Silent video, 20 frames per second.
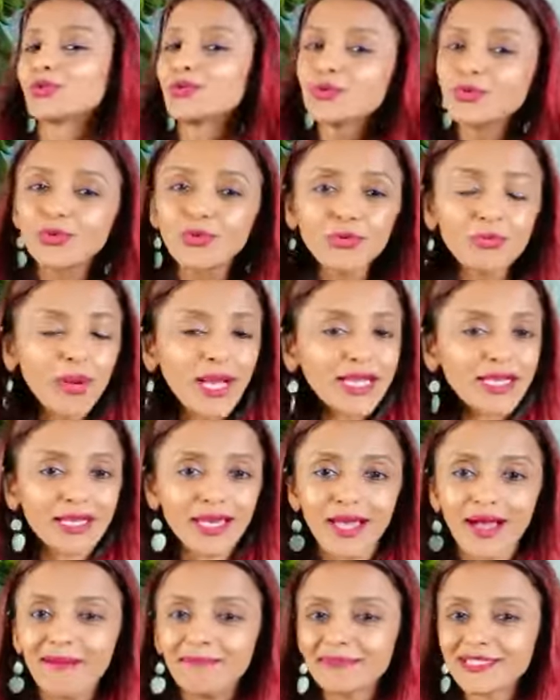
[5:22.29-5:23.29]
Don't go by
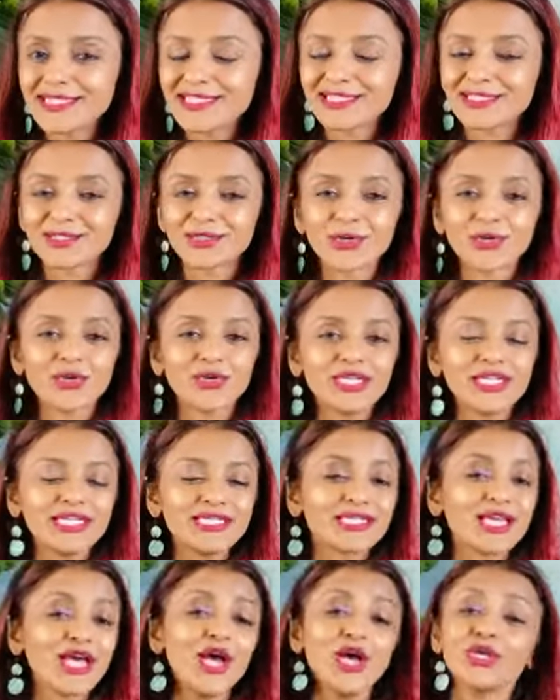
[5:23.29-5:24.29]
alarmist
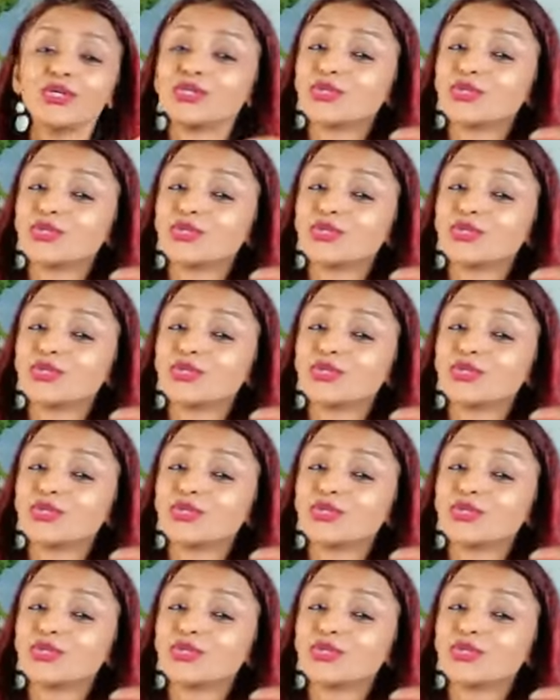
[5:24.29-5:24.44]
stories.